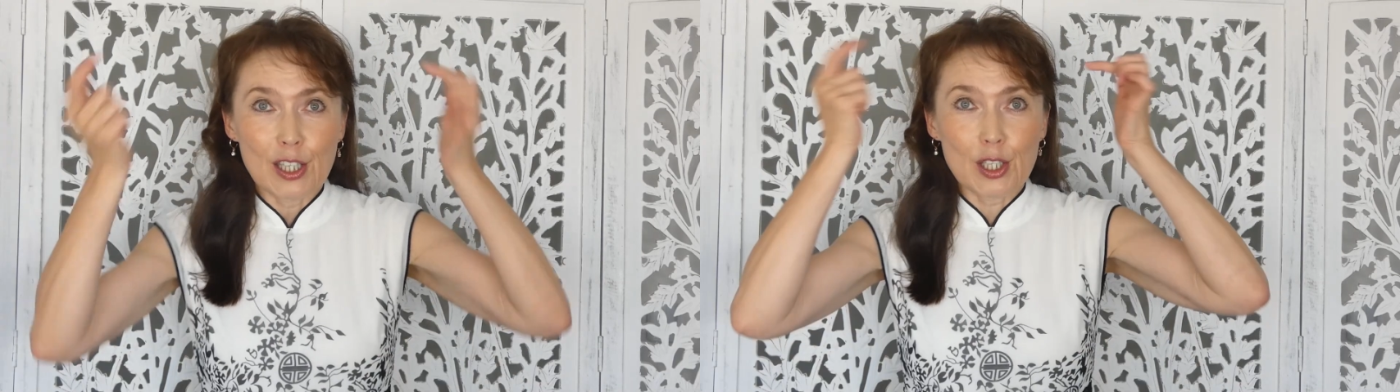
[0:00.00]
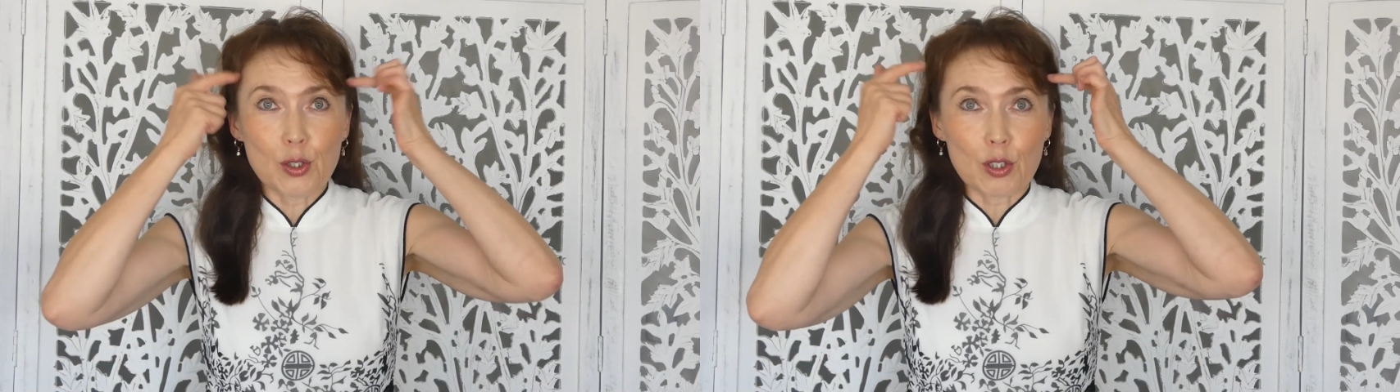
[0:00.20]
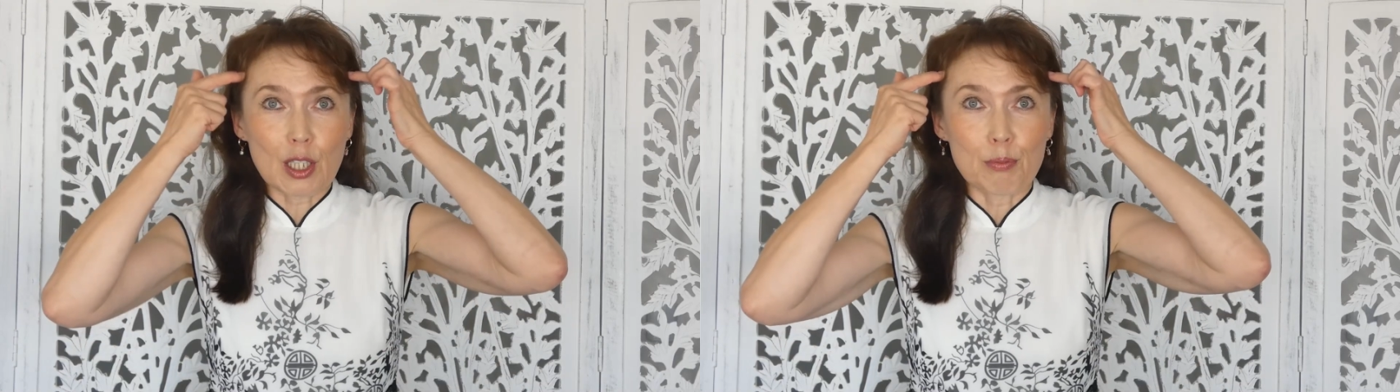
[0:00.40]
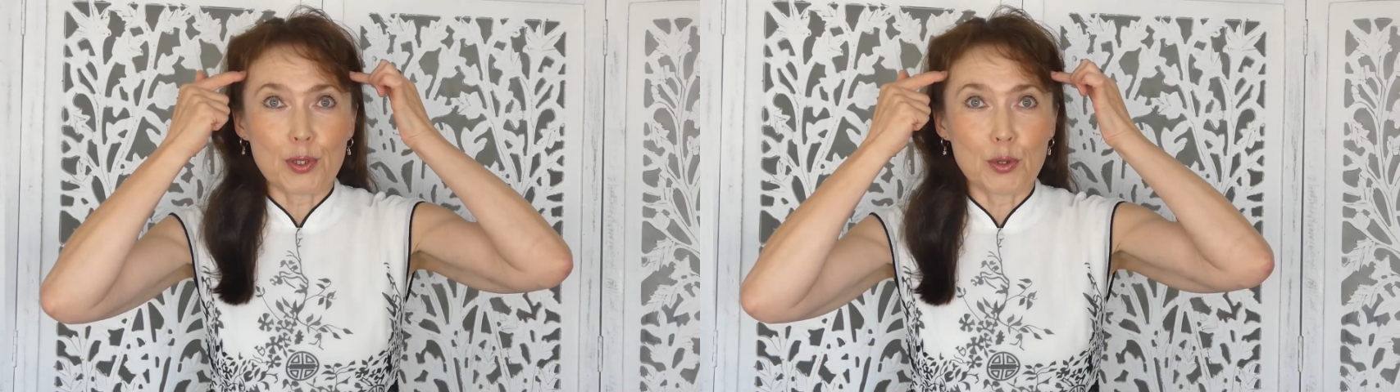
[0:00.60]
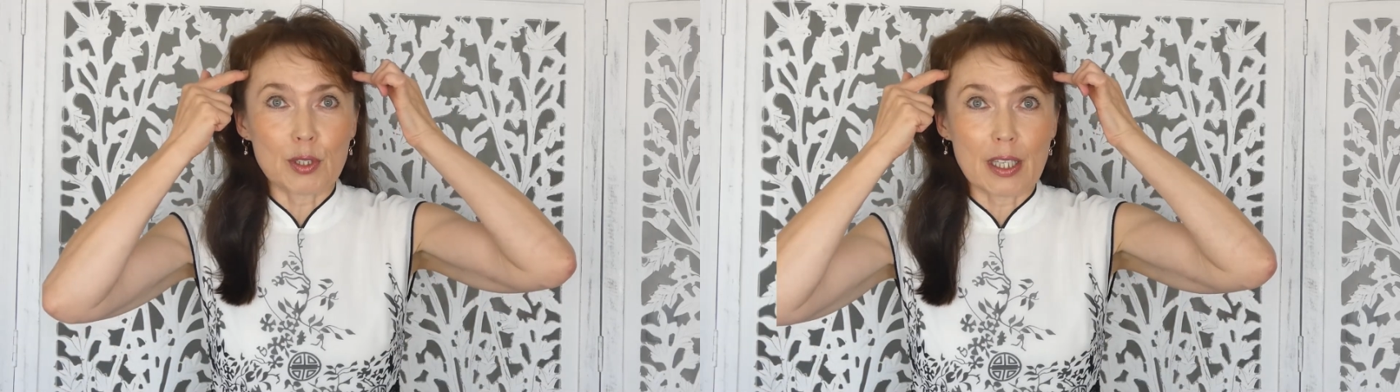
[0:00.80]
your
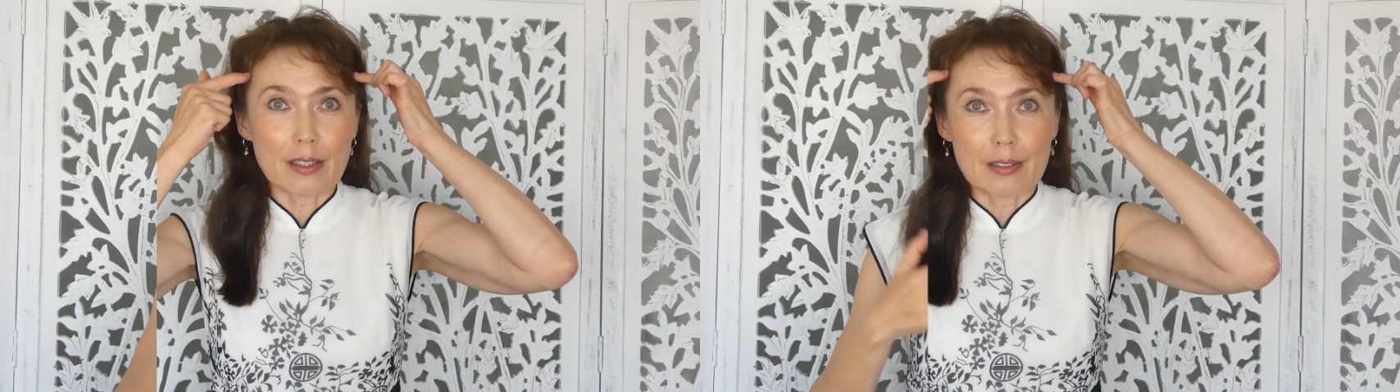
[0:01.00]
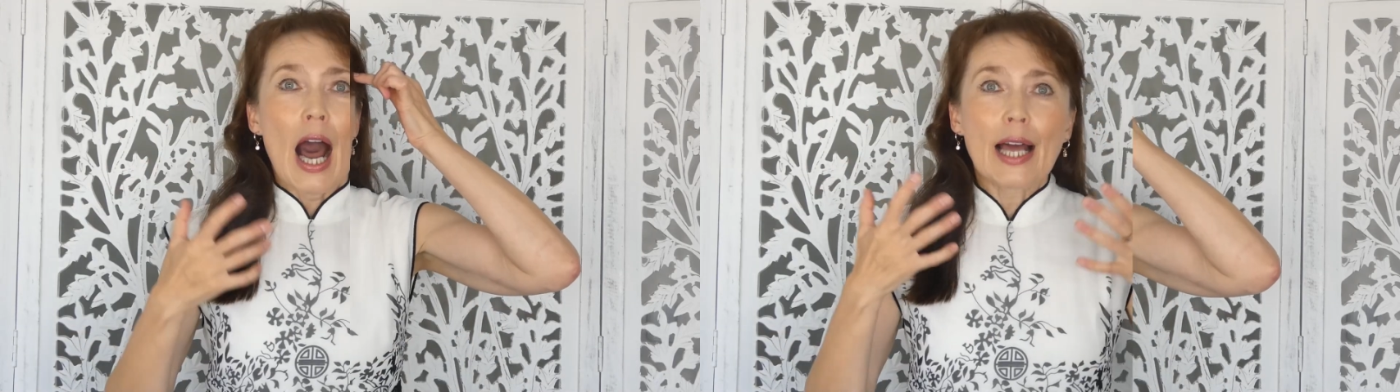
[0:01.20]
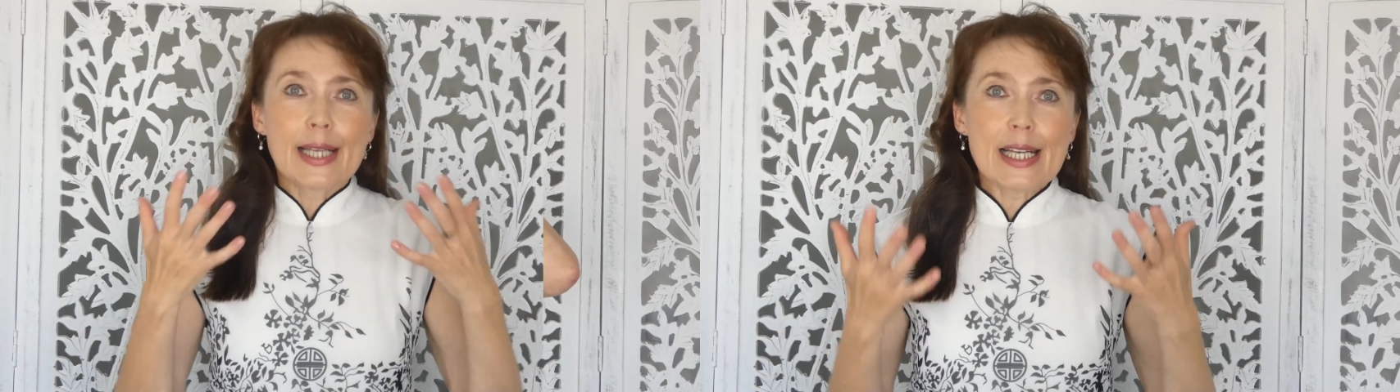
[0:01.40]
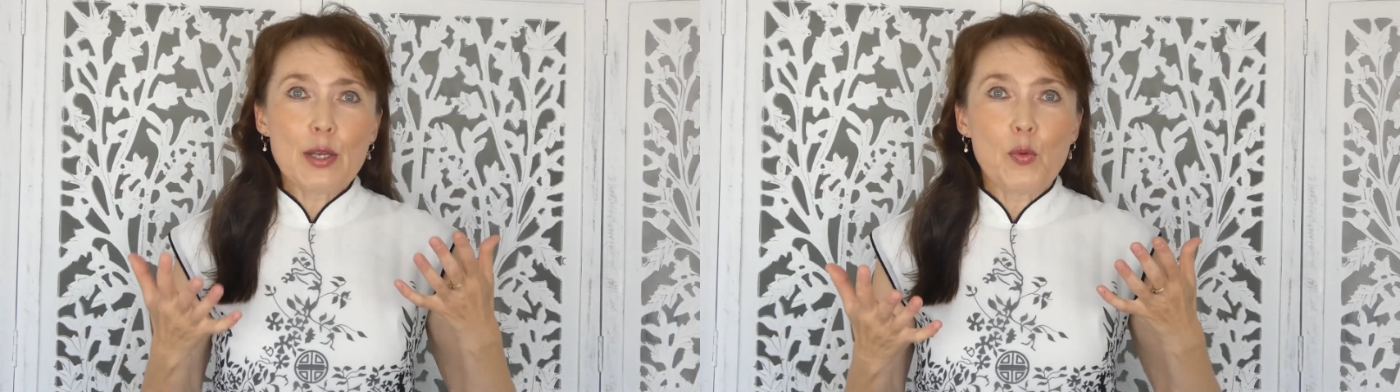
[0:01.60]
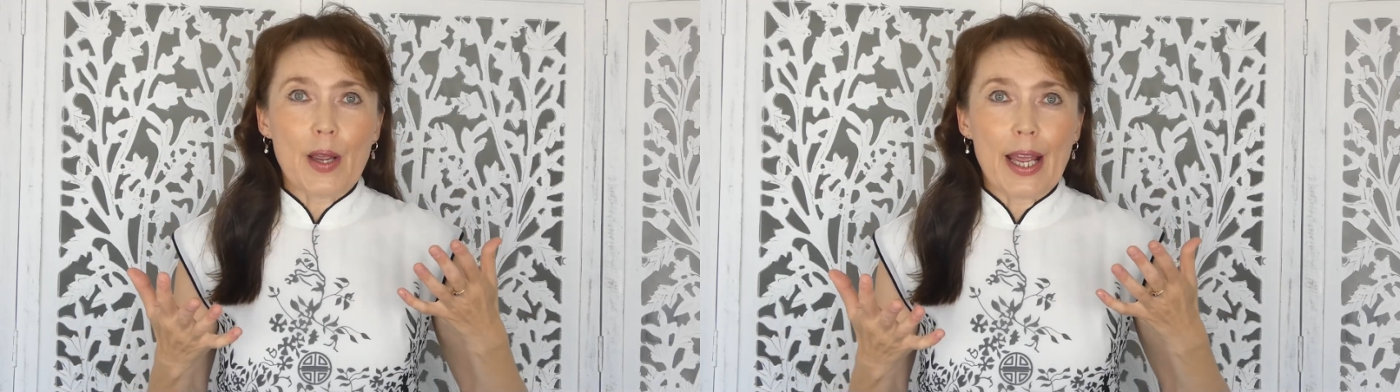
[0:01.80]
computer.
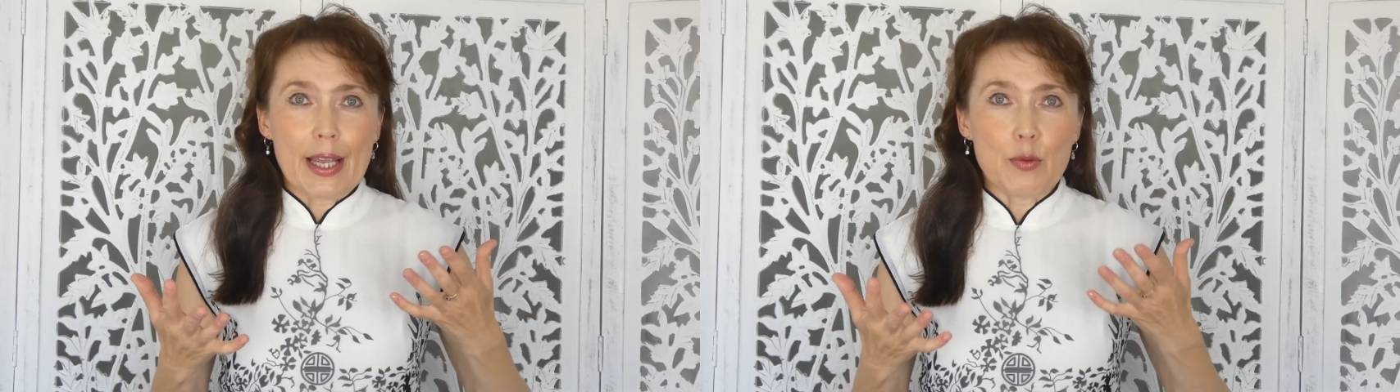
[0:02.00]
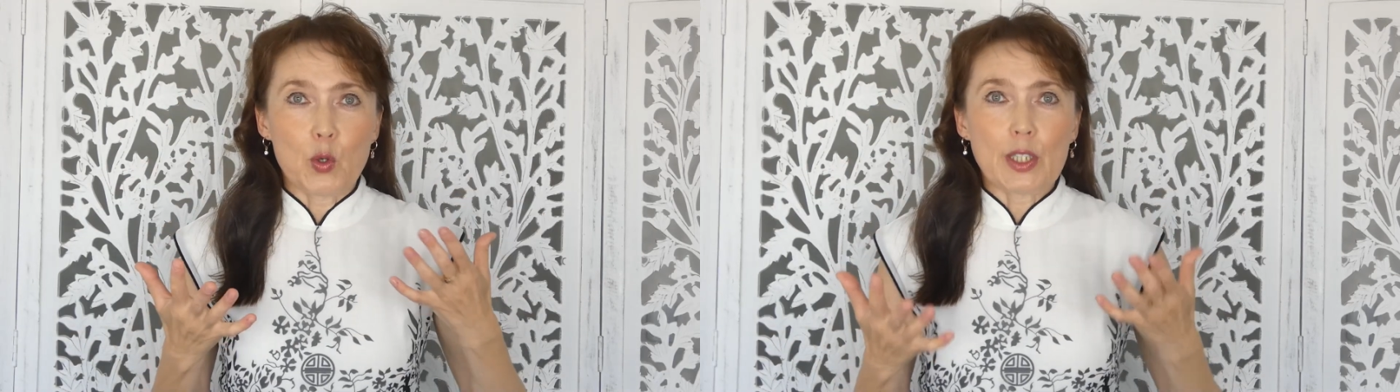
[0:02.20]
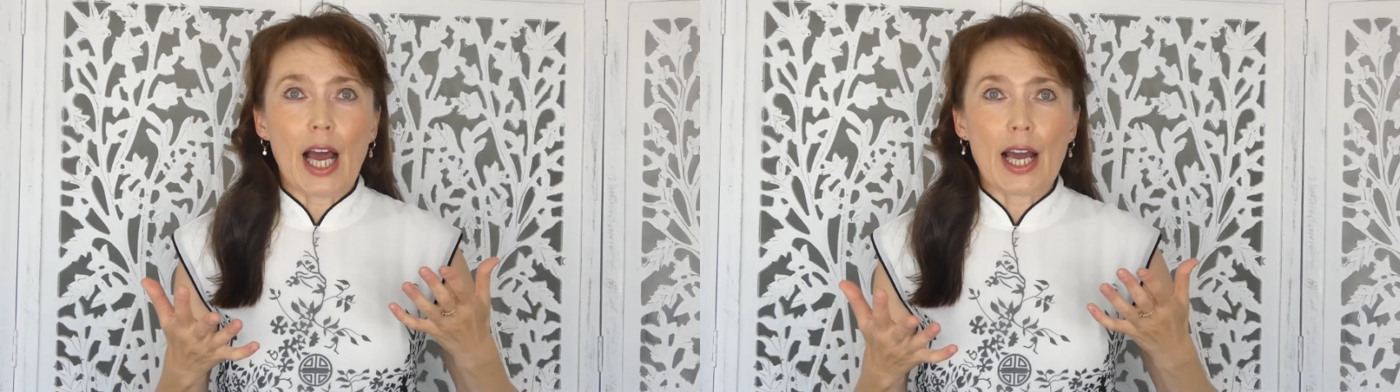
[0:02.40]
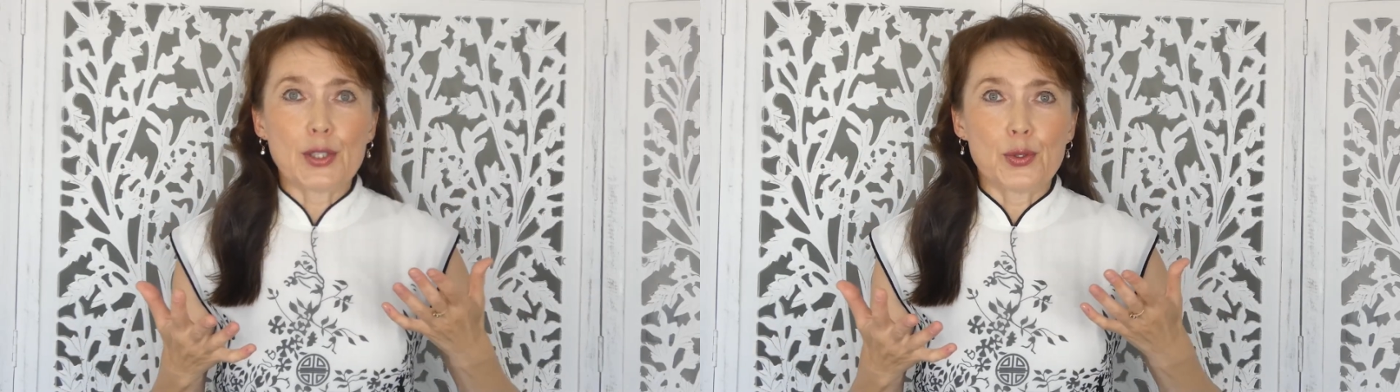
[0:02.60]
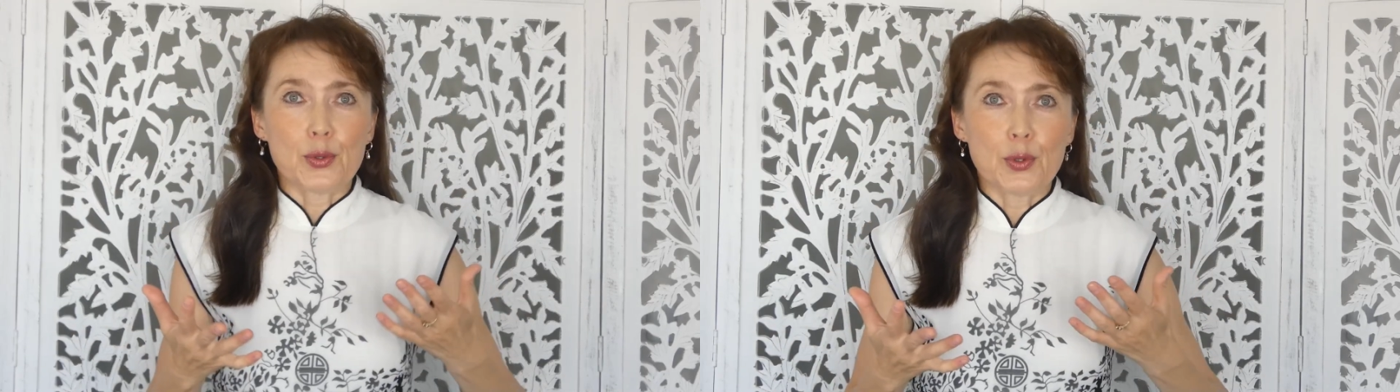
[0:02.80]
Another way, what I
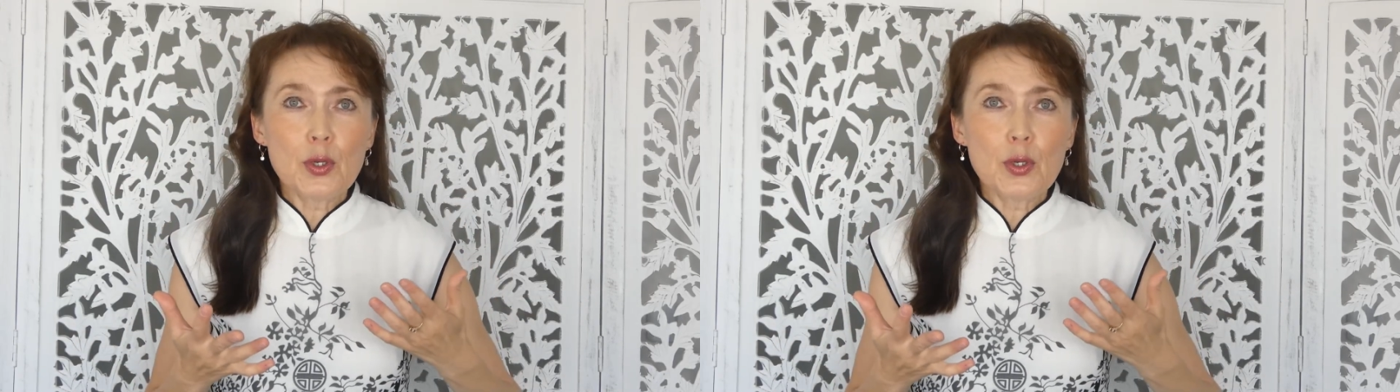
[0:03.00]
do,